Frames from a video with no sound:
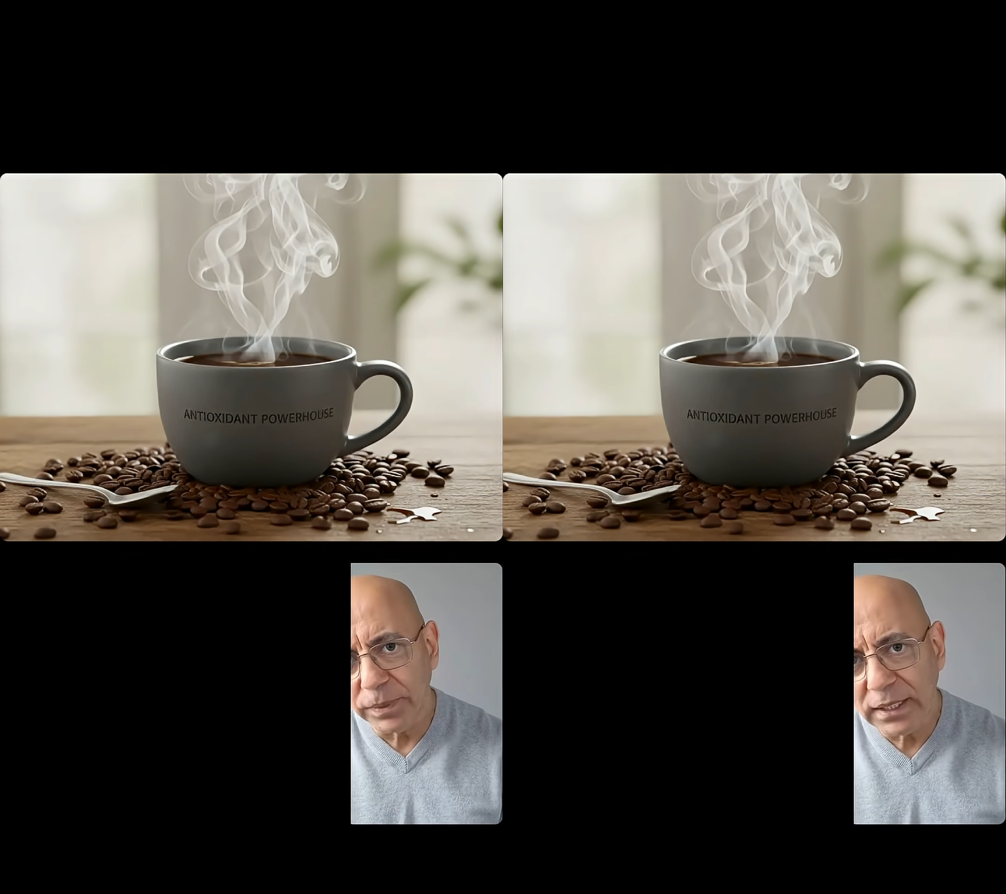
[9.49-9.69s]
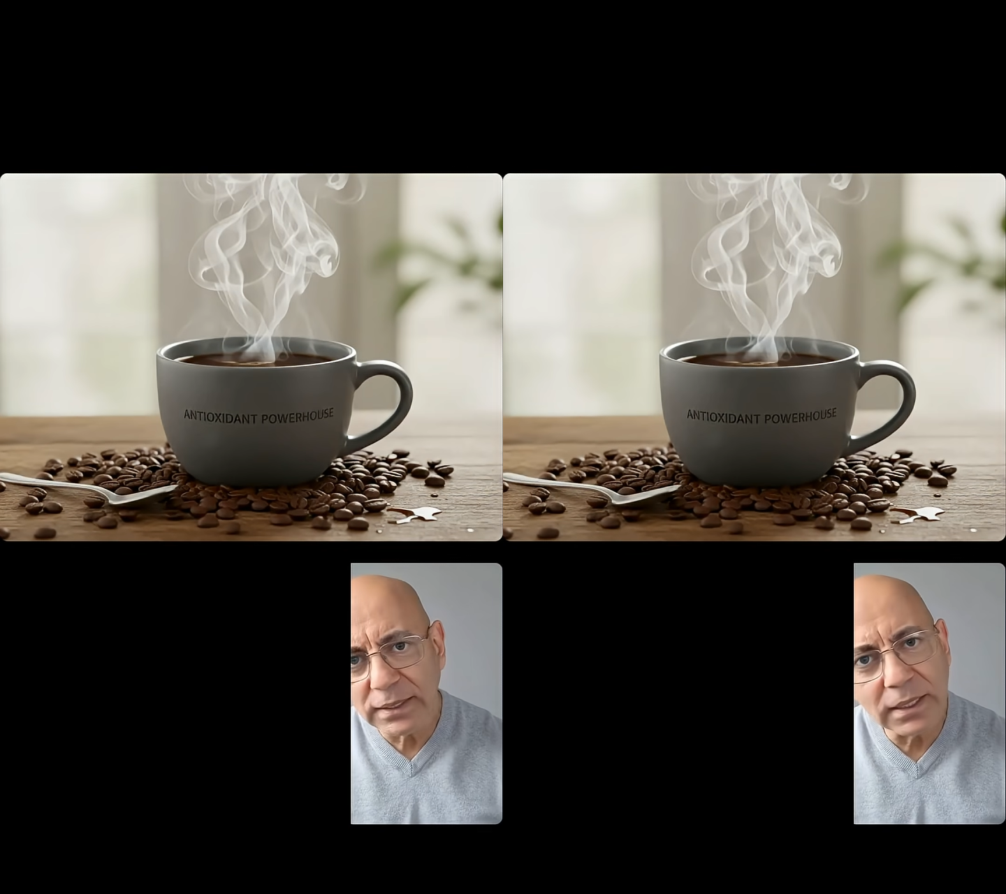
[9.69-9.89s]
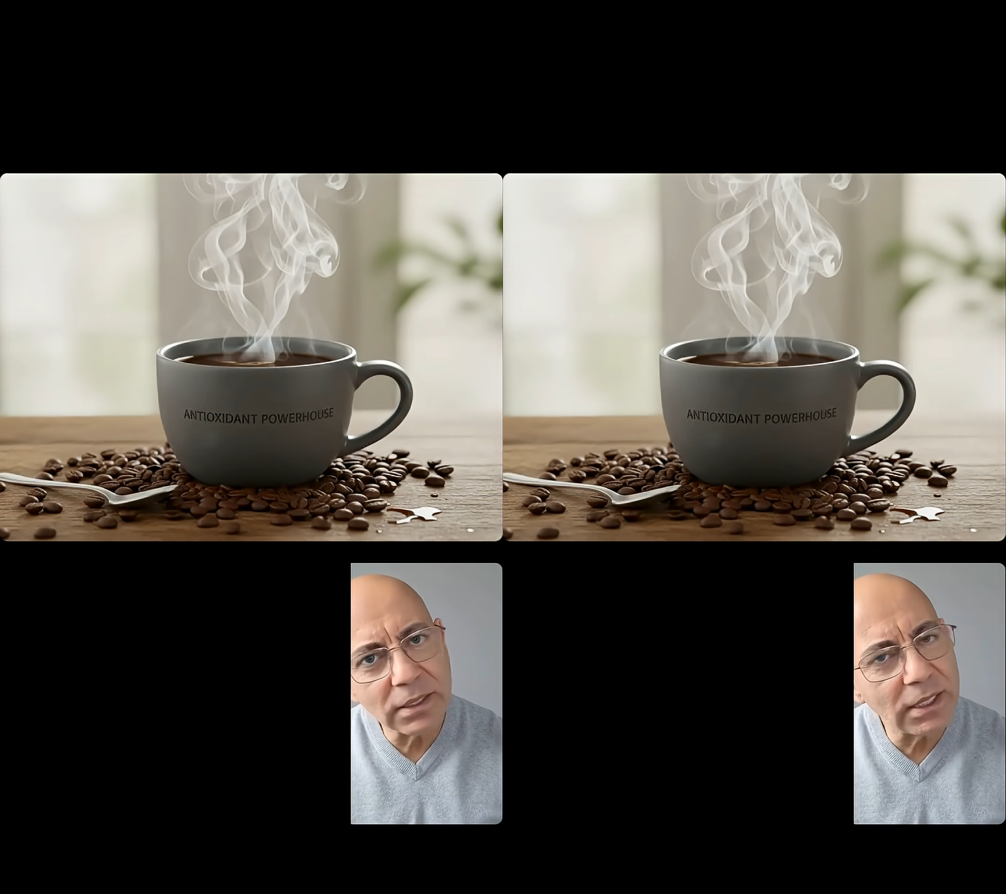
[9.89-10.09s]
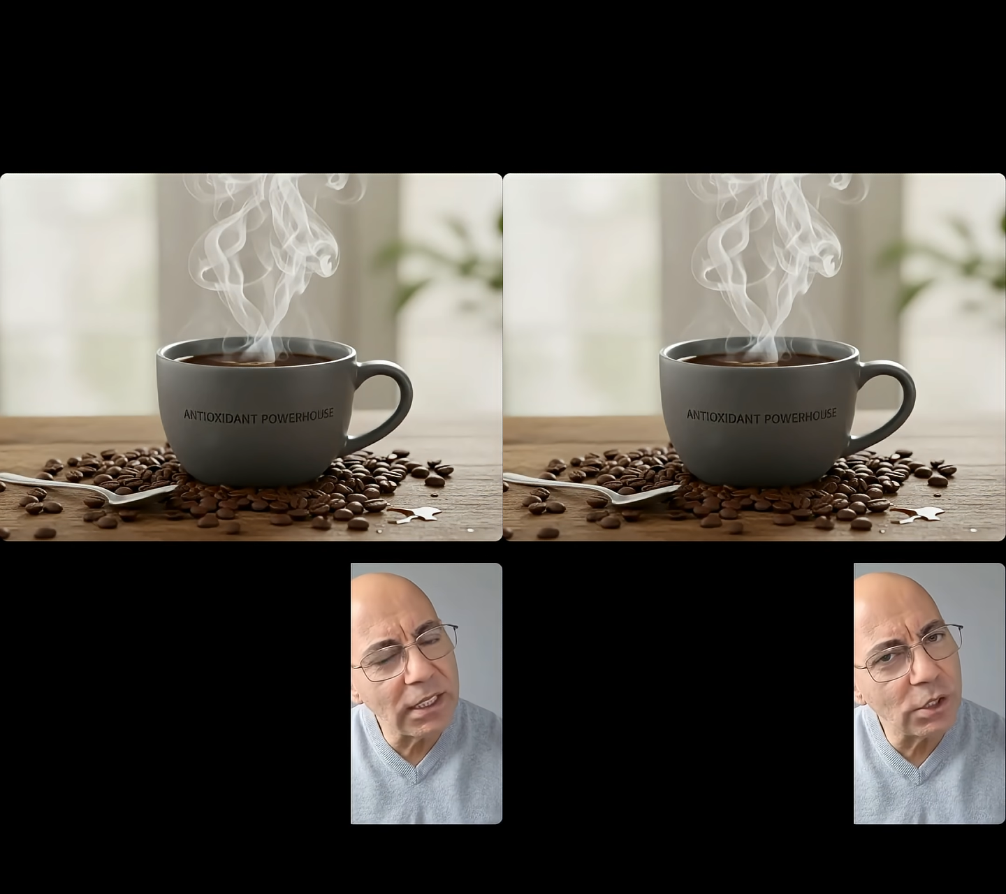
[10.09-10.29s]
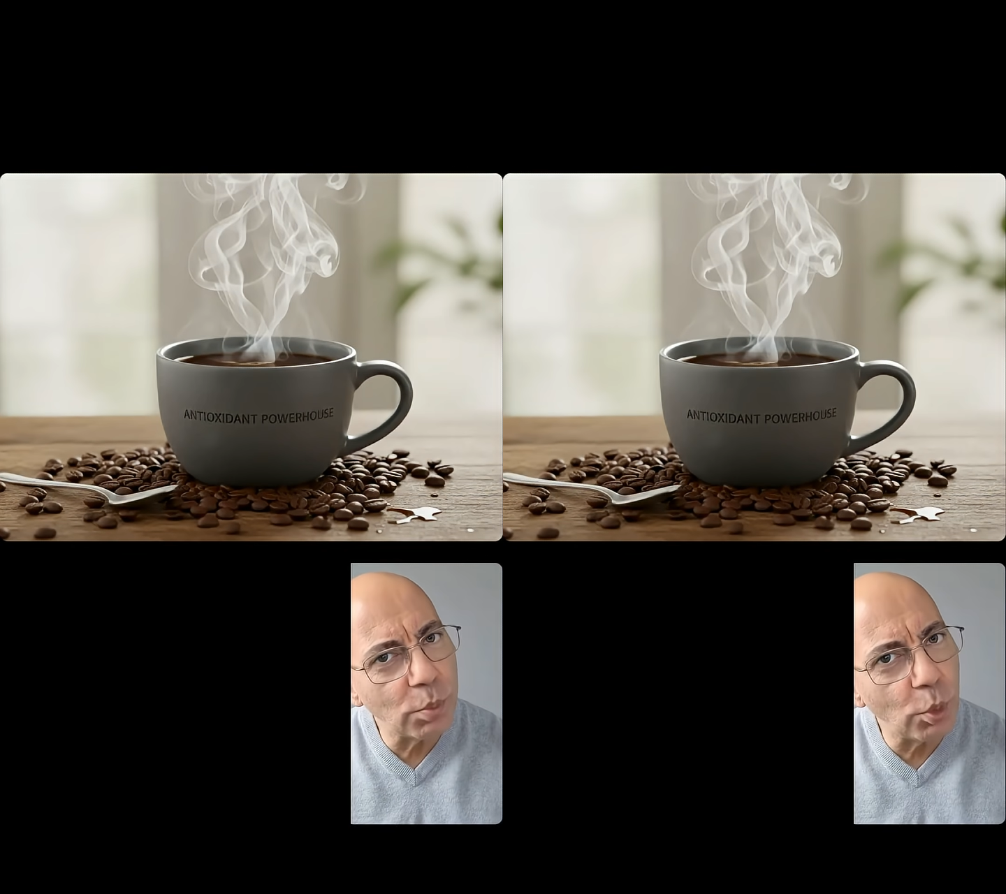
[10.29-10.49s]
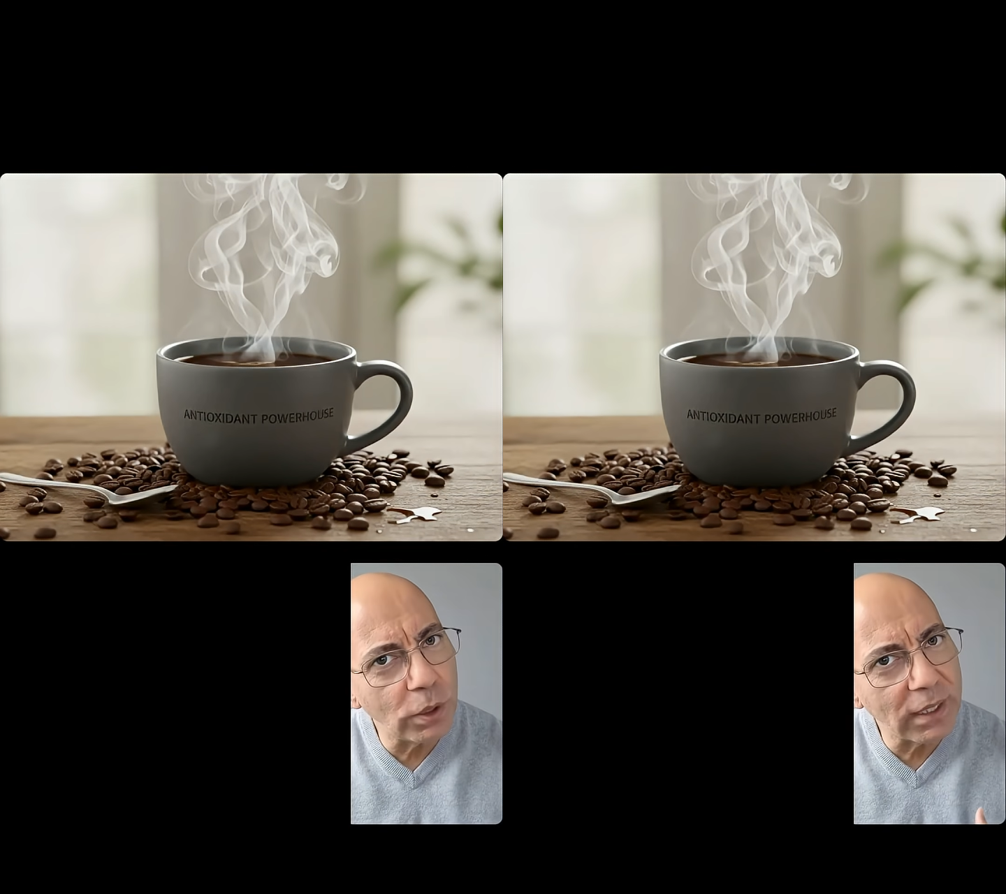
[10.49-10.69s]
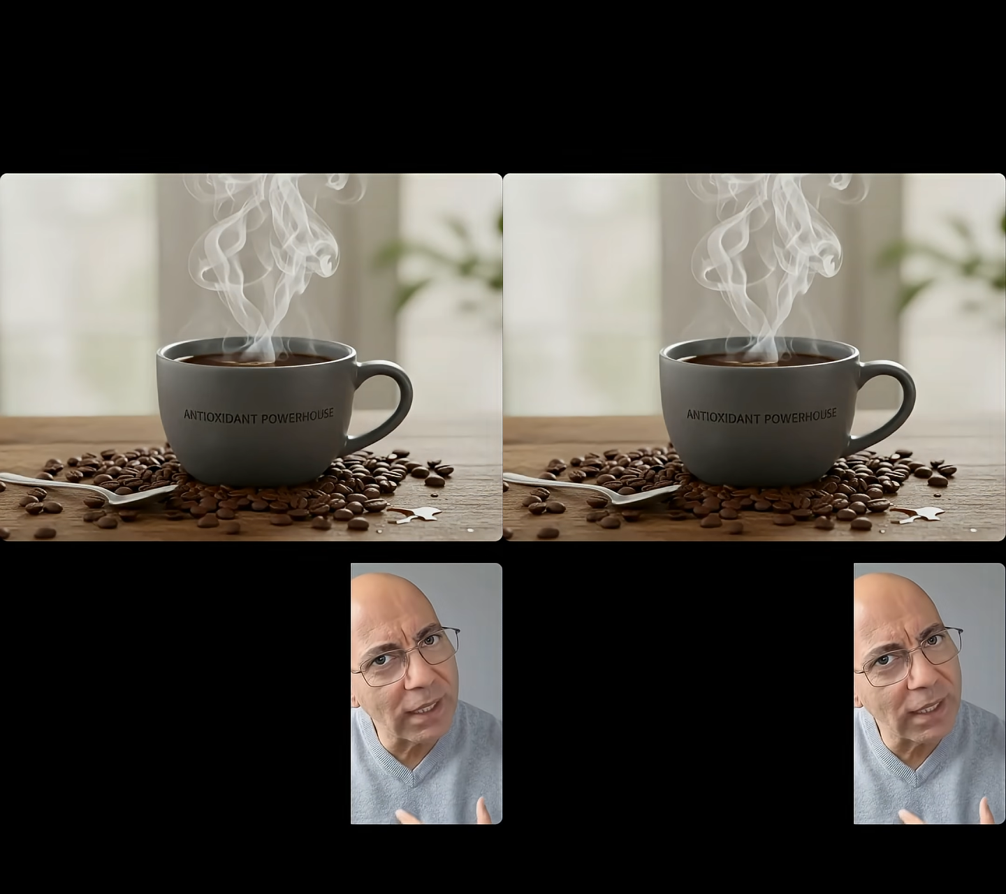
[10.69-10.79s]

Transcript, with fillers: it contains more than